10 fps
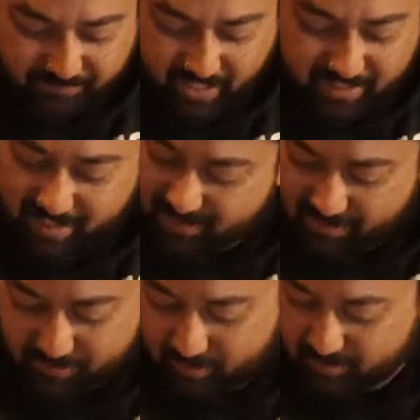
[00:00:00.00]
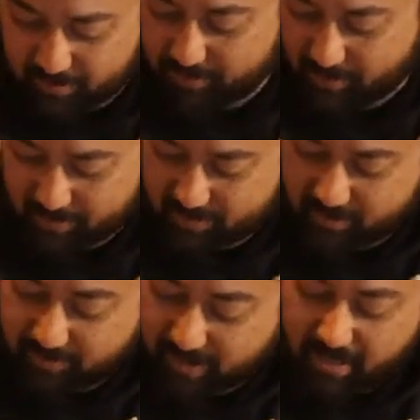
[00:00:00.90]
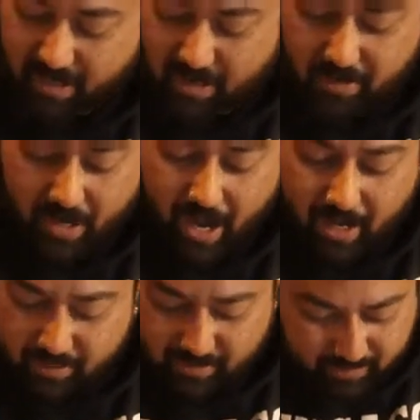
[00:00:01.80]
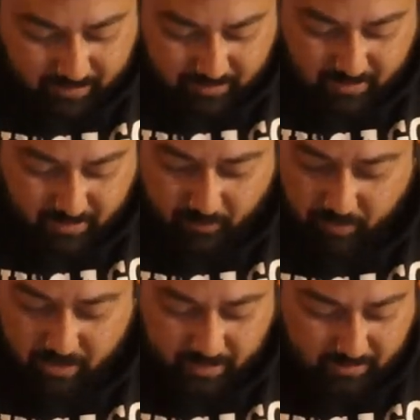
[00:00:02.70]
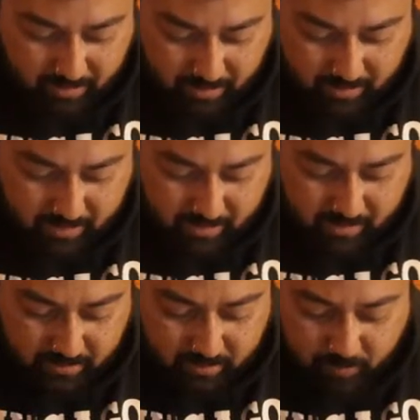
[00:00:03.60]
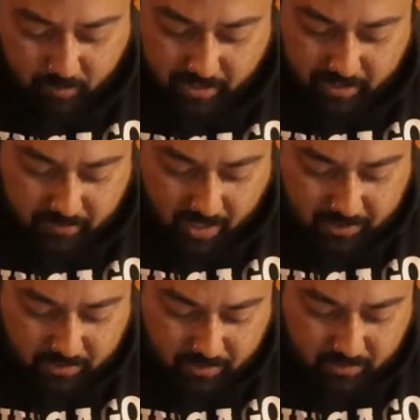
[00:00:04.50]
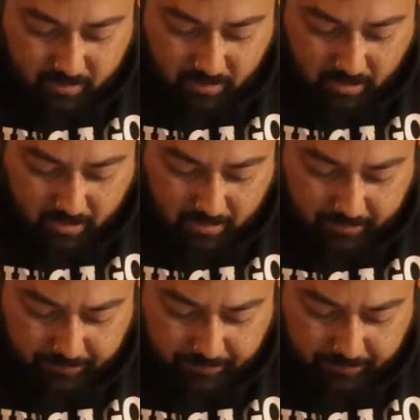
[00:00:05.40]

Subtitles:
It's not possible, but adding something like that where there is a little bit more interaction, I